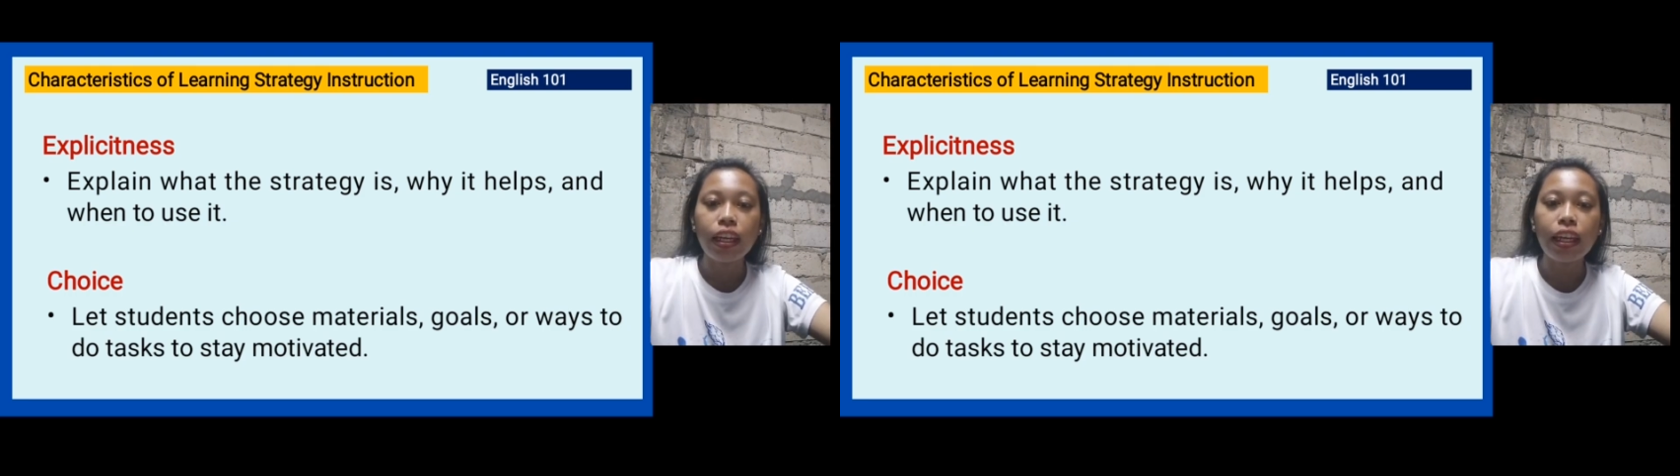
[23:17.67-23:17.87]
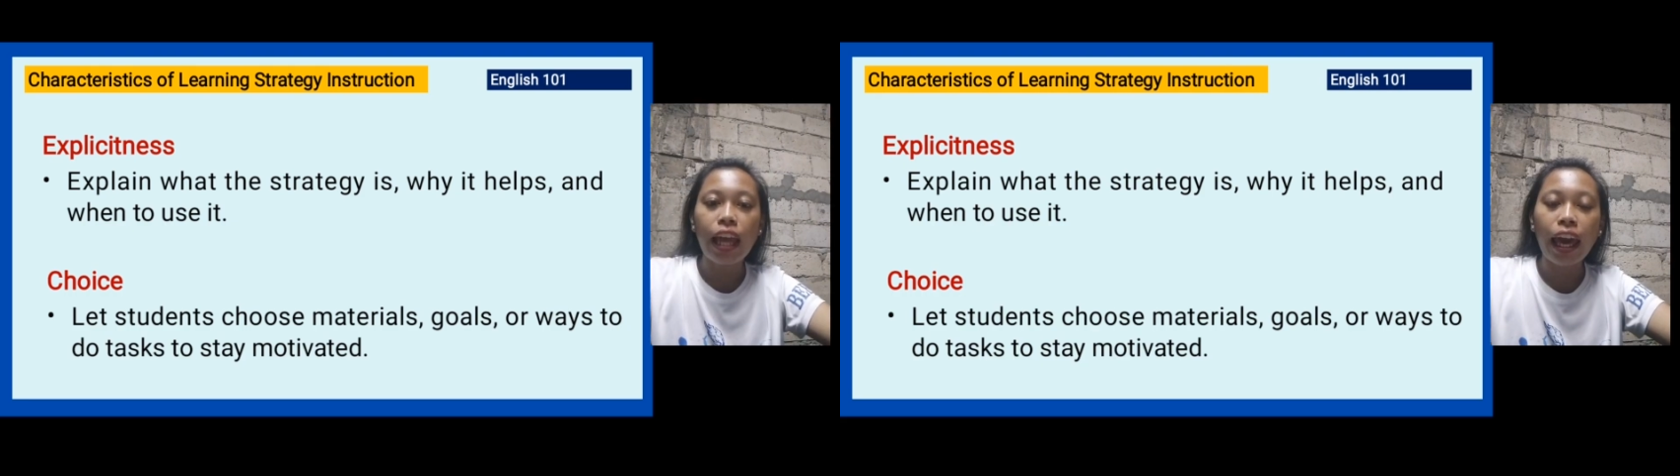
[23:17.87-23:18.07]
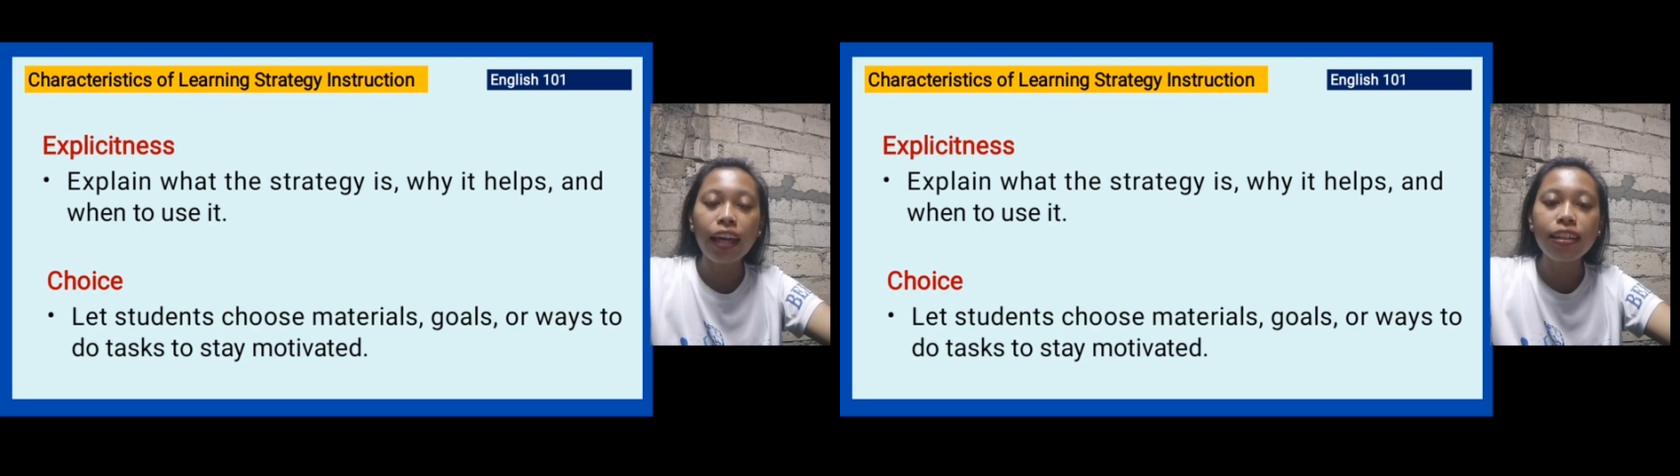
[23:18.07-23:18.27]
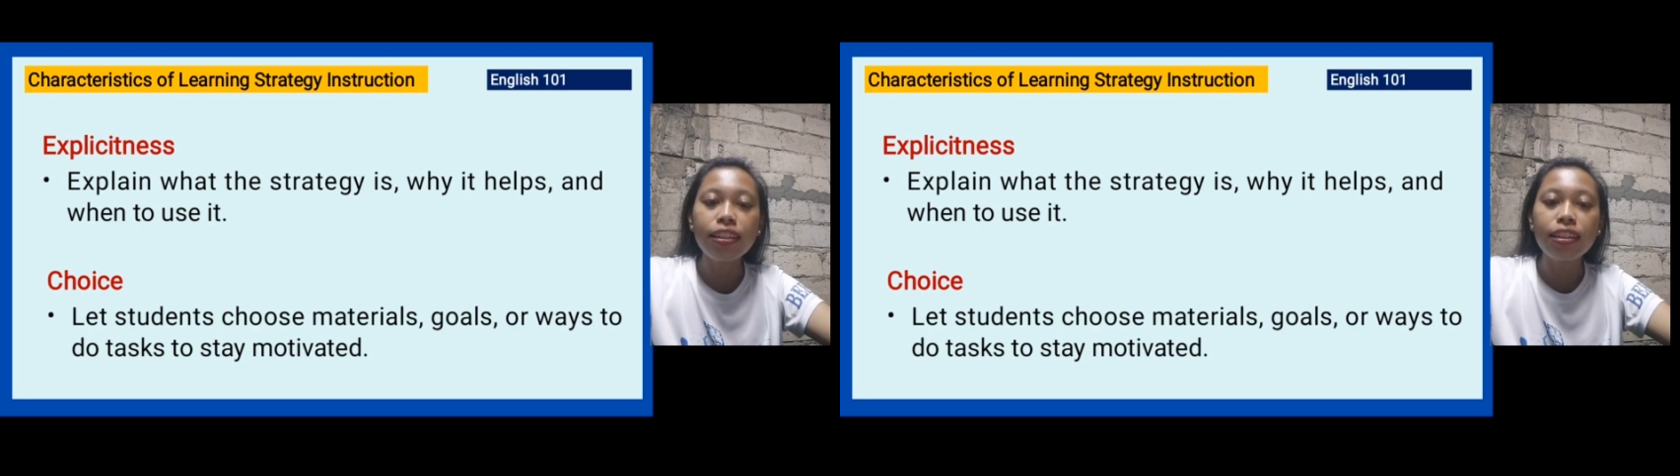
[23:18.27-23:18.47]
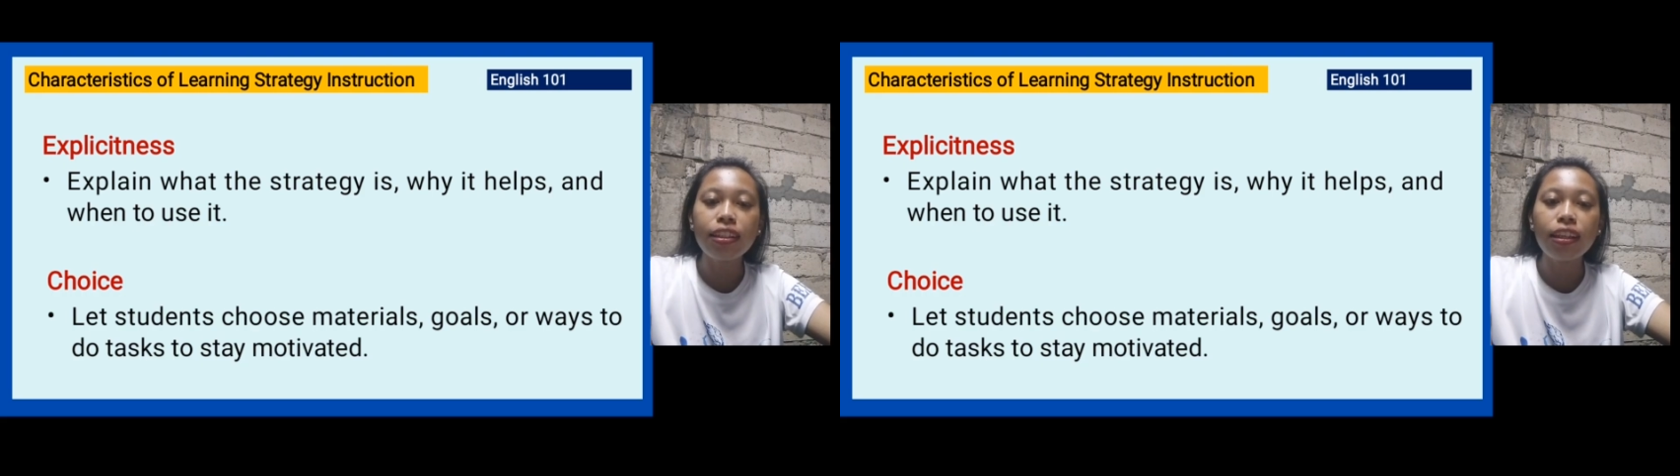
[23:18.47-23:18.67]

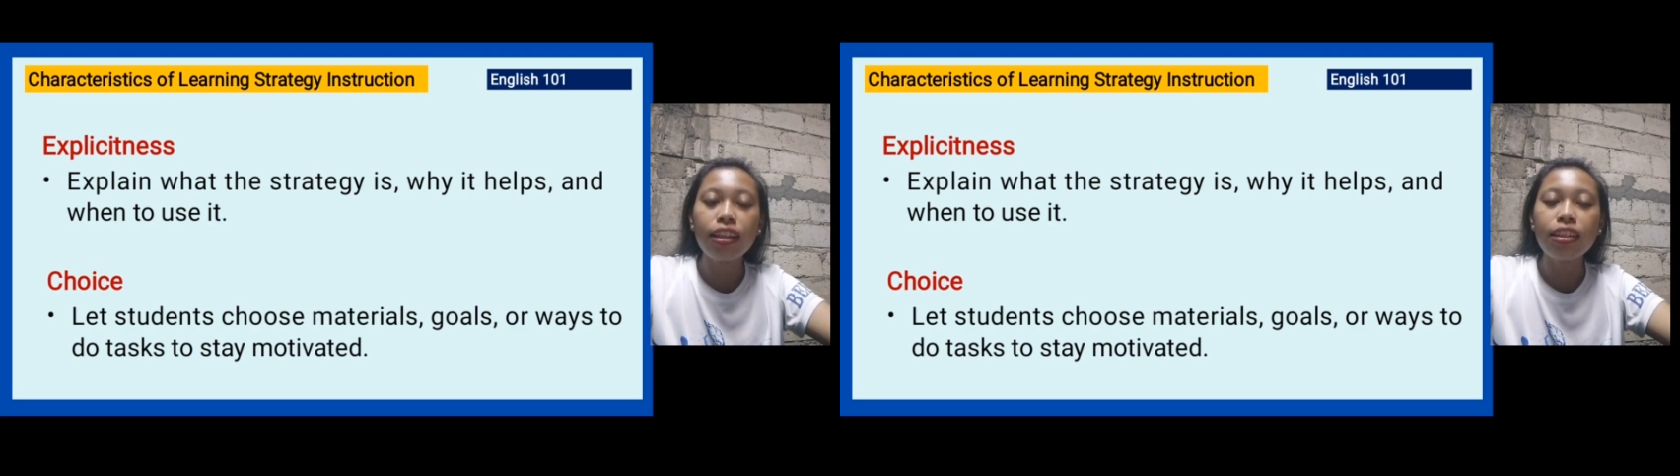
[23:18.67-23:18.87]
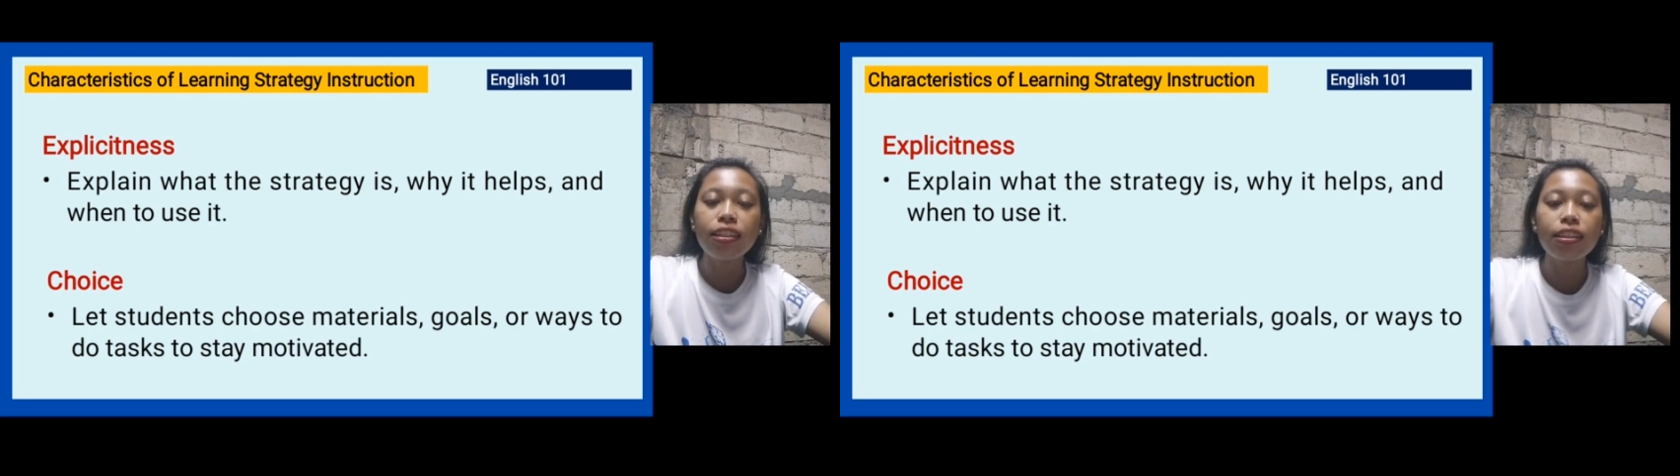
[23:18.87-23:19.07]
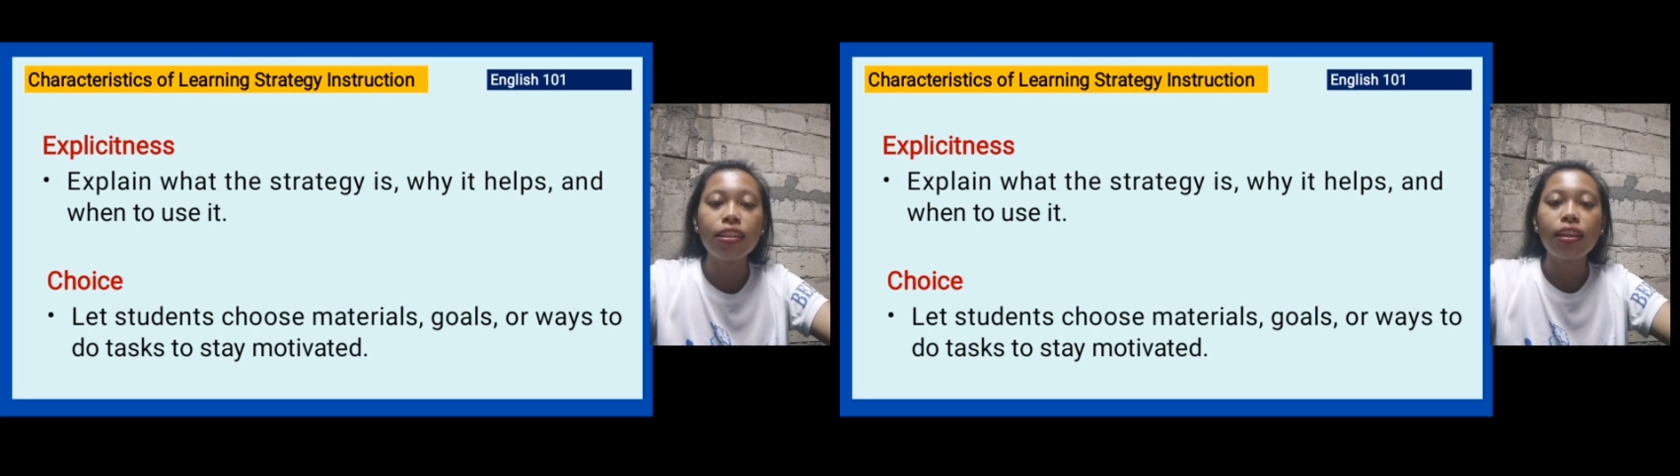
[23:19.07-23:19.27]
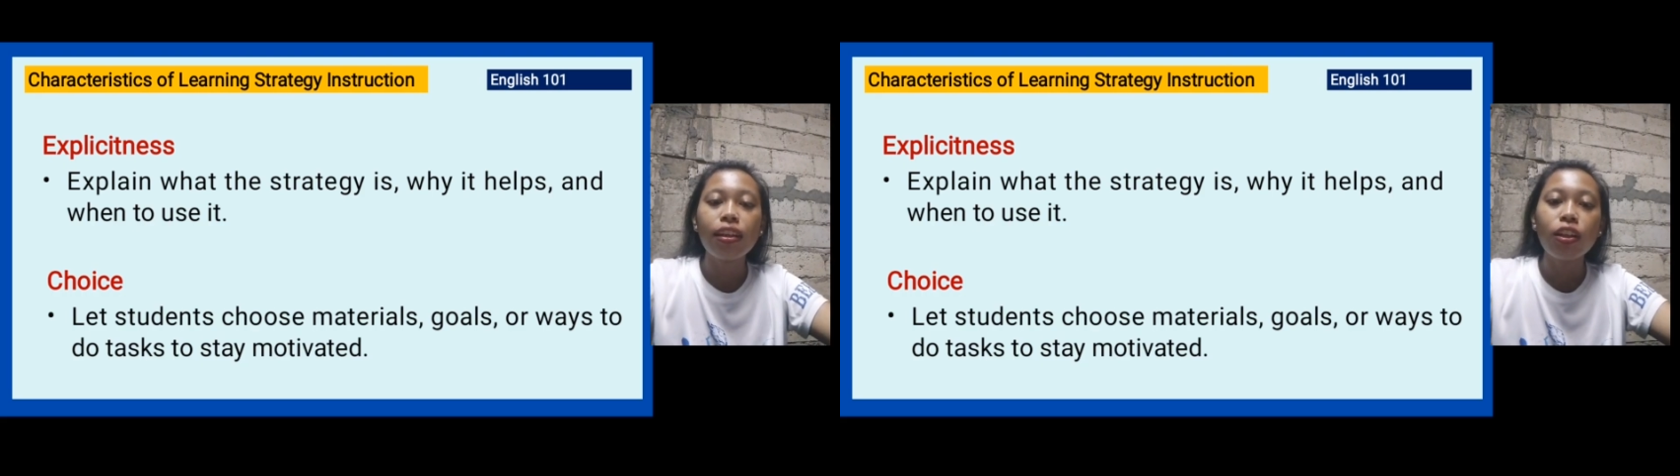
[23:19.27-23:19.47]
Next is